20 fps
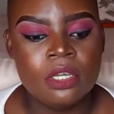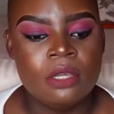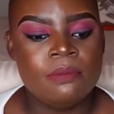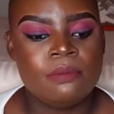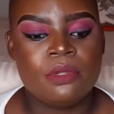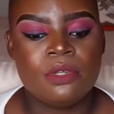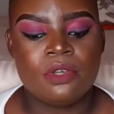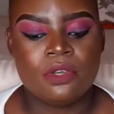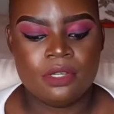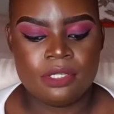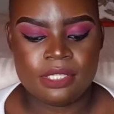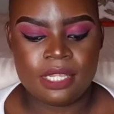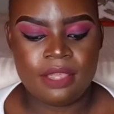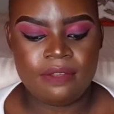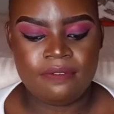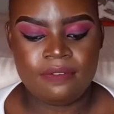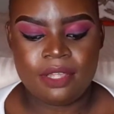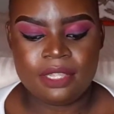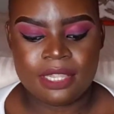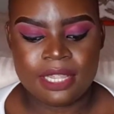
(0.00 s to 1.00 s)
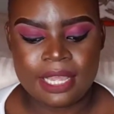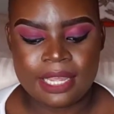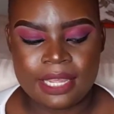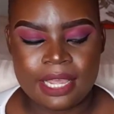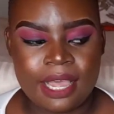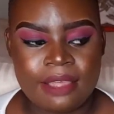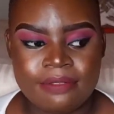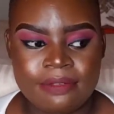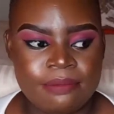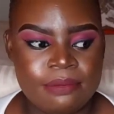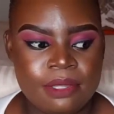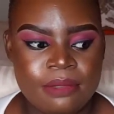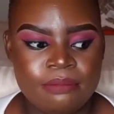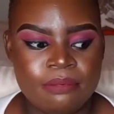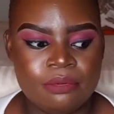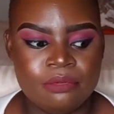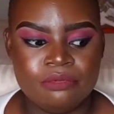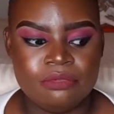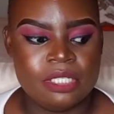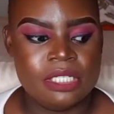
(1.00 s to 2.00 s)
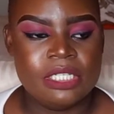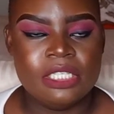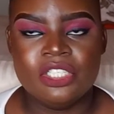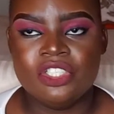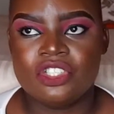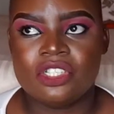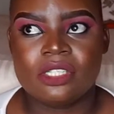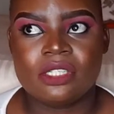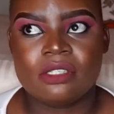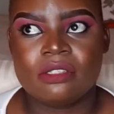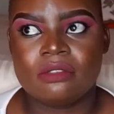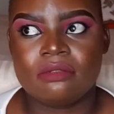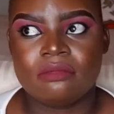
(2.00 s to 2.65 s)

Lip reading: because I felt like other people really just